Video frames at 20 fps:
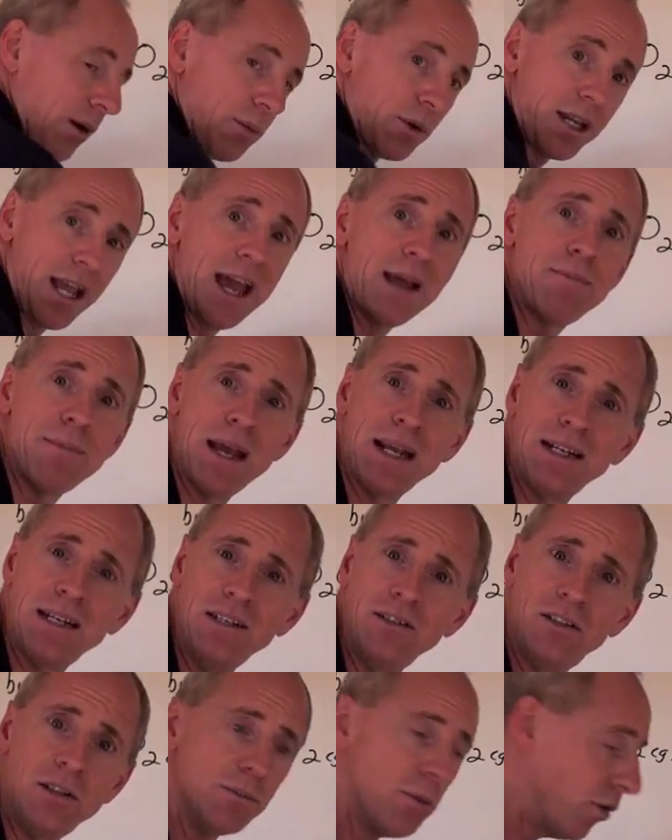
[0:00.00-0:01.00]
side when you had
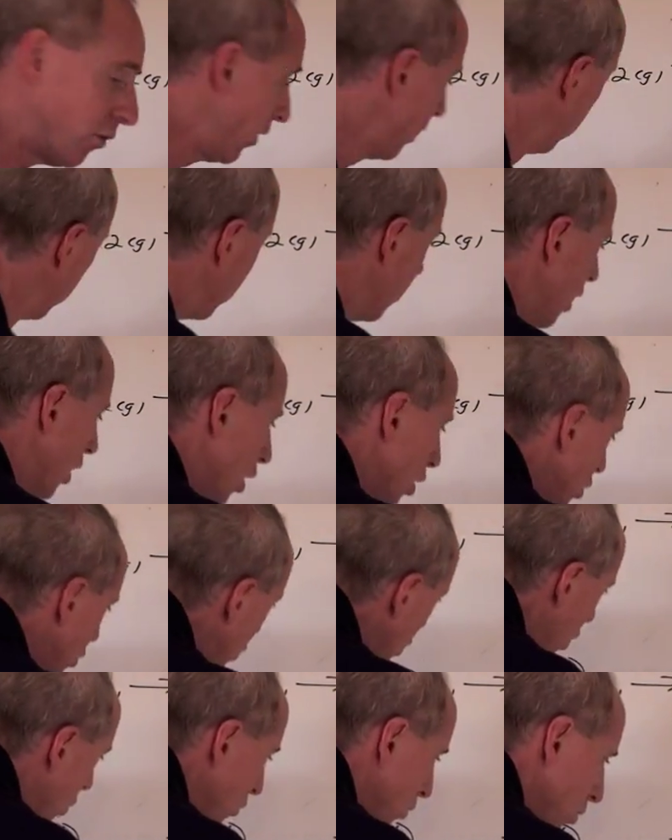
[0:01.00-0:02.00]
magnesium over here.
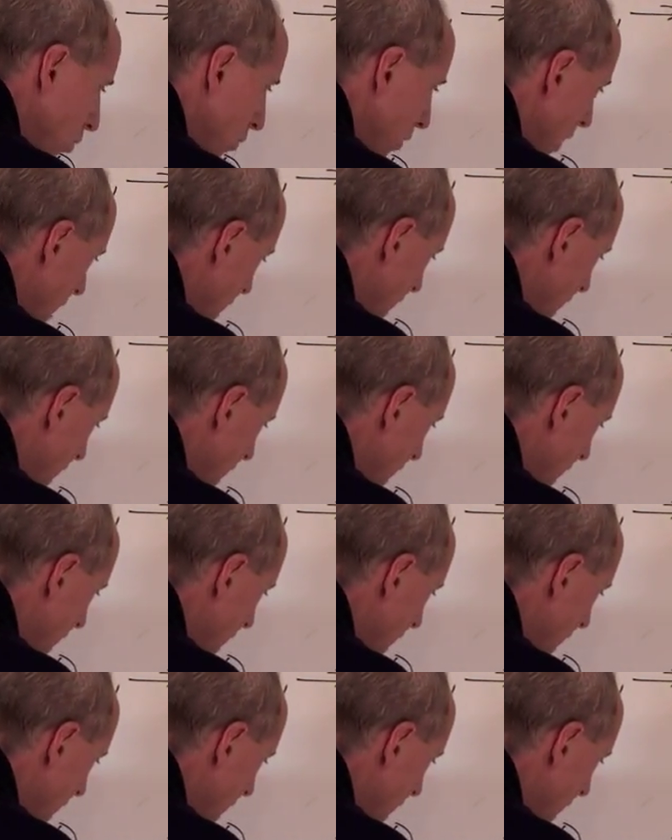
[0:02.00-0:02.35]
Don't do